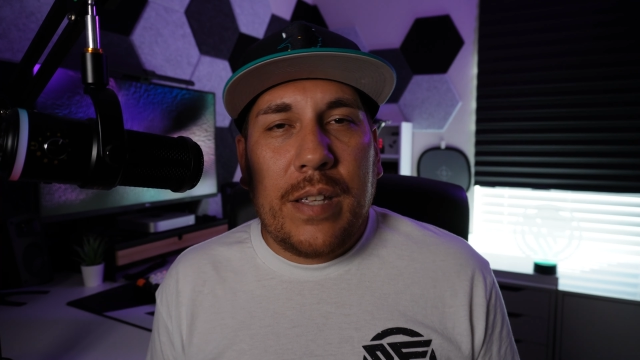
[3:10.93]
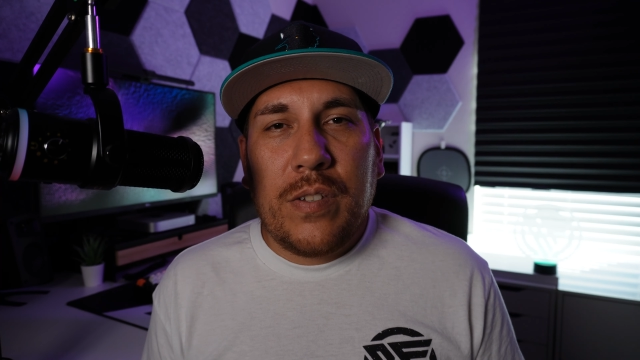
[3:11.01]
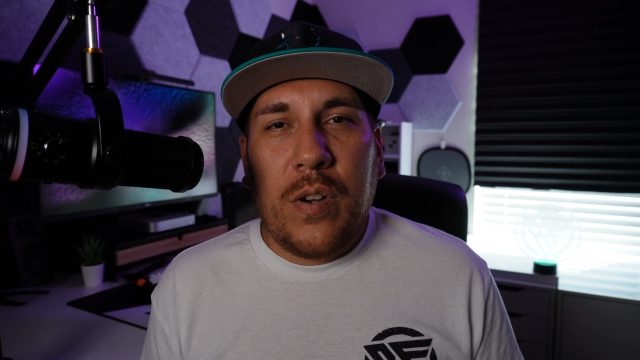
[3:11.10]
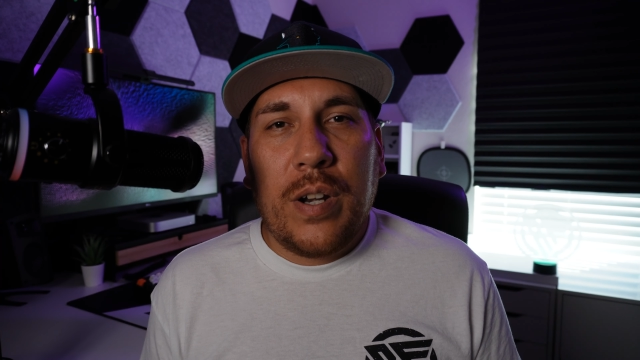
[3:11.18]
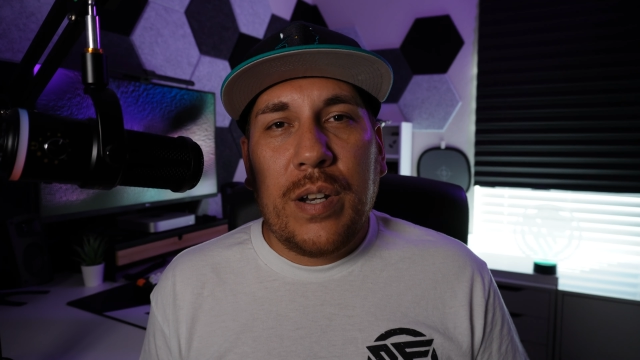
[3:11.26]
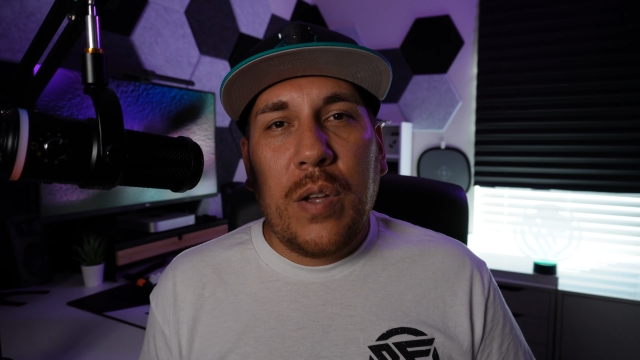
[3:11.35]

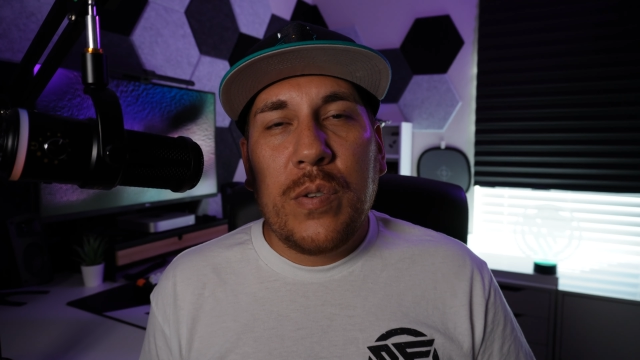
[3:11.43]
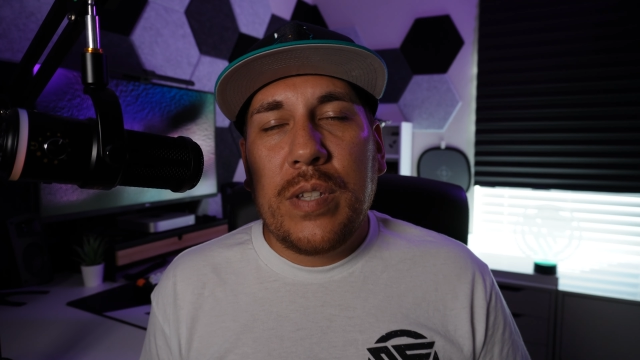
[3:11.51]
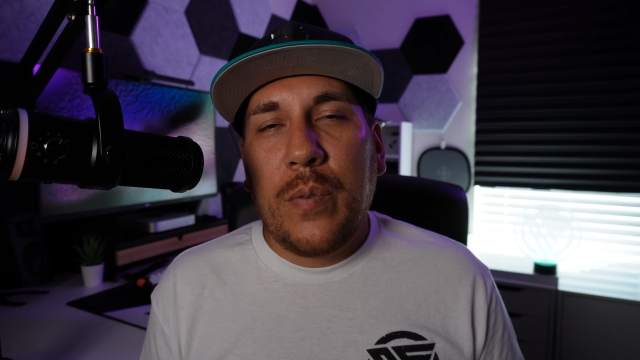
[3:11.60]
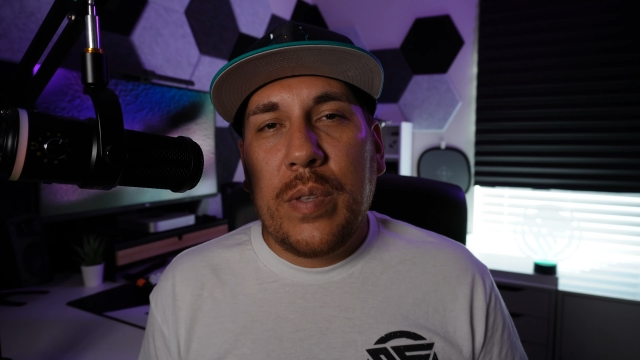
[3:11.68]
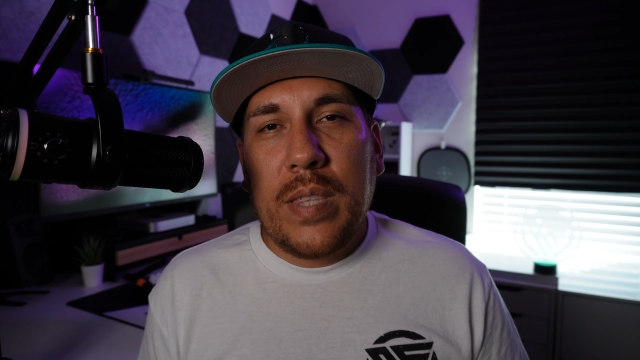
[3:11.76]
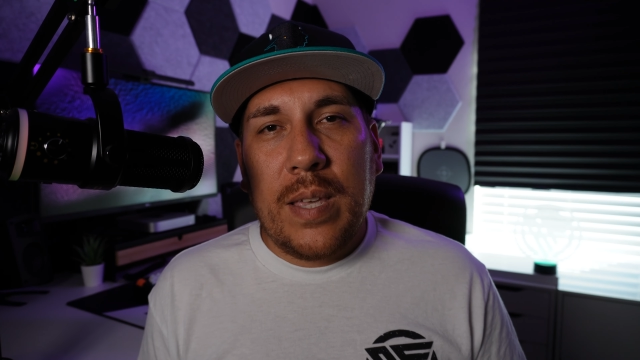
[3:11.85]
started
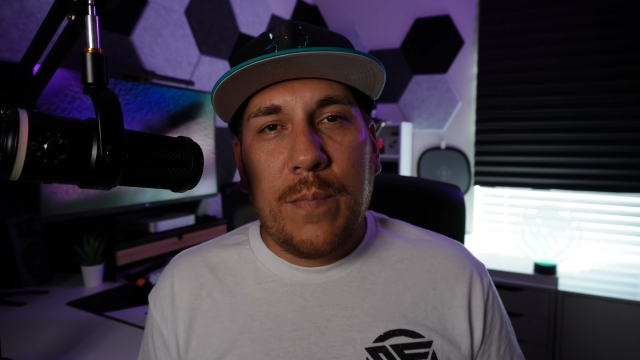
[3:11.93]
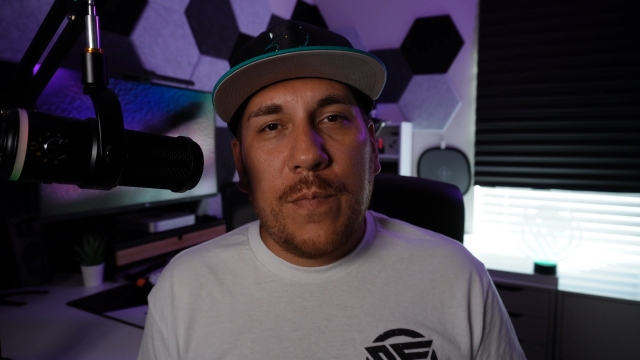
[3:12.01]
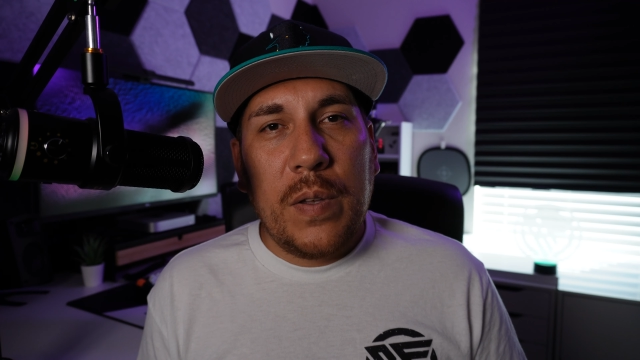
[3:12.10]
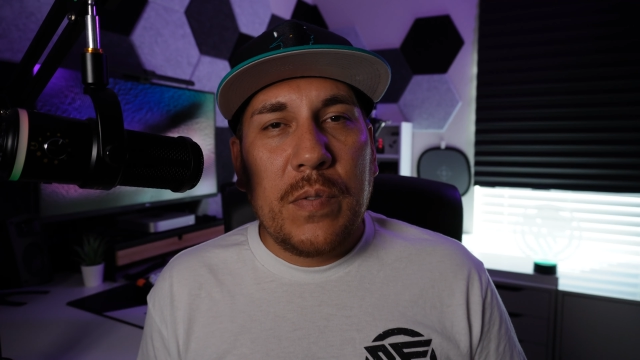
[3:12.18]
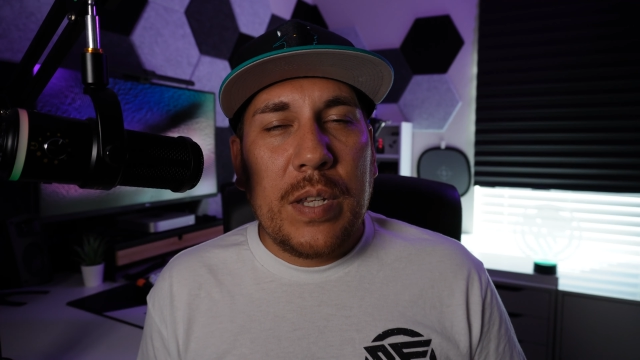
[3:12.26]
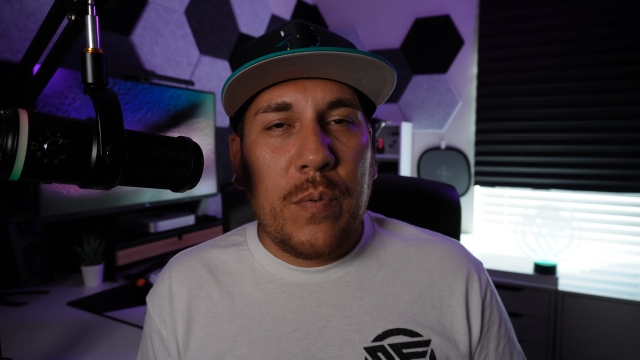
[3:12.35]
noticing with the
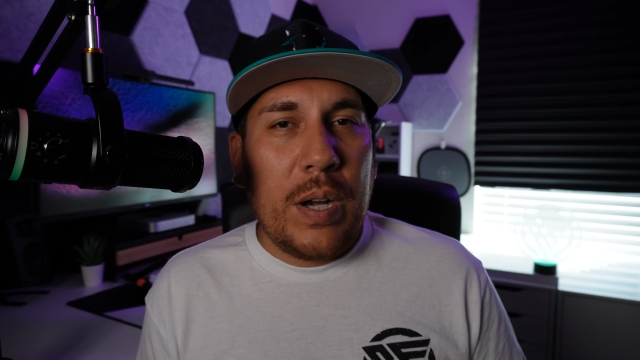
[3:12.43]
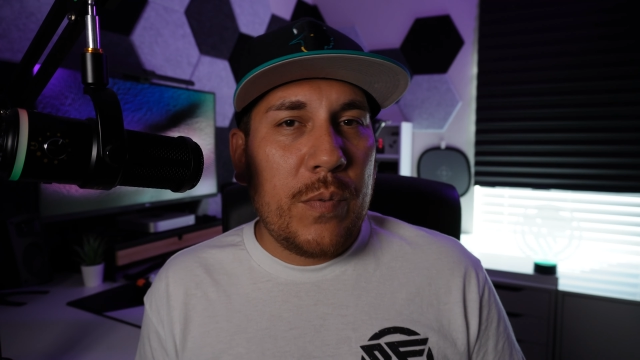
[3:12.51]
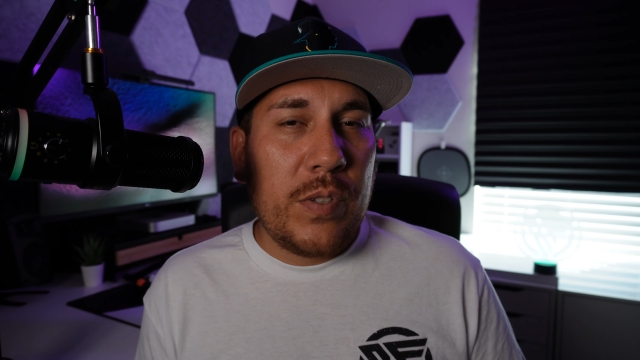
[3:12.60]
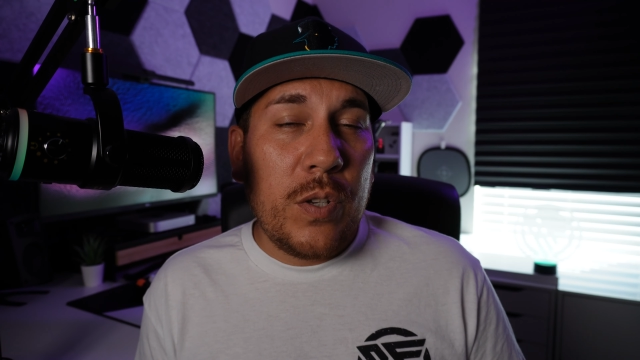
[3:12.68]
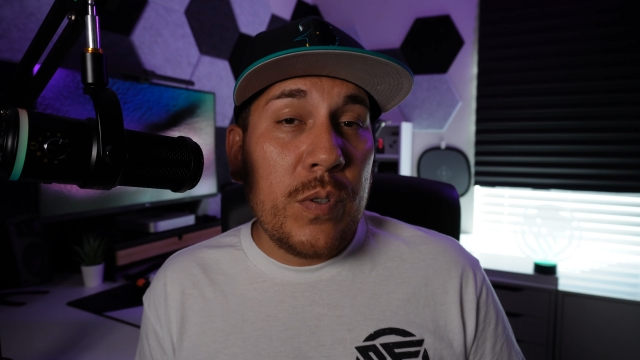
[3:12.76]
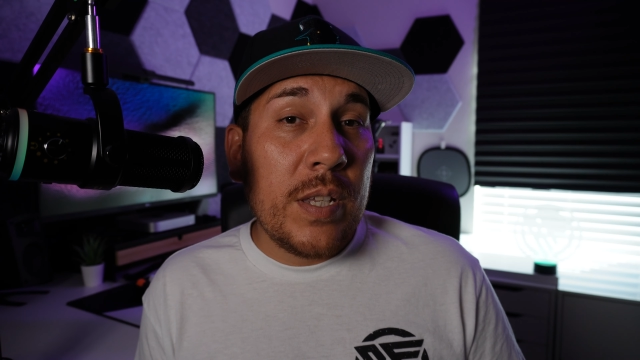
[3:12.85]
M50 when I
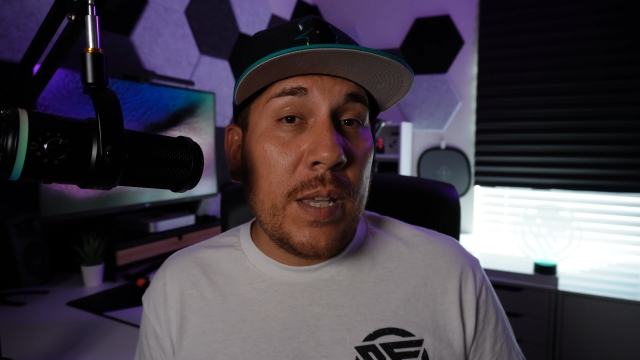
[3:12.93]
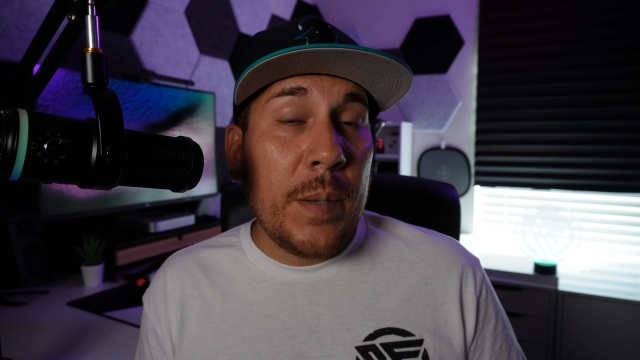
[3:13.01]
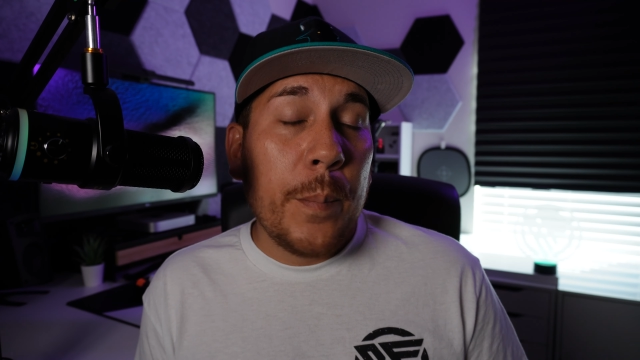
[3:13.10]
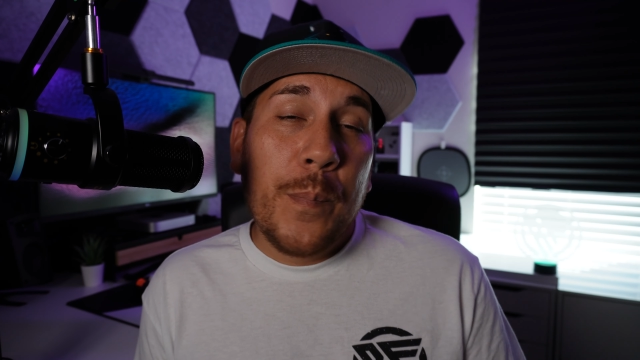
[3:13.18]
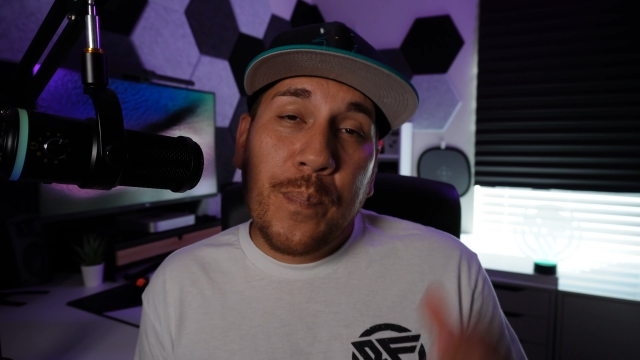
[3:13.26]
was using it,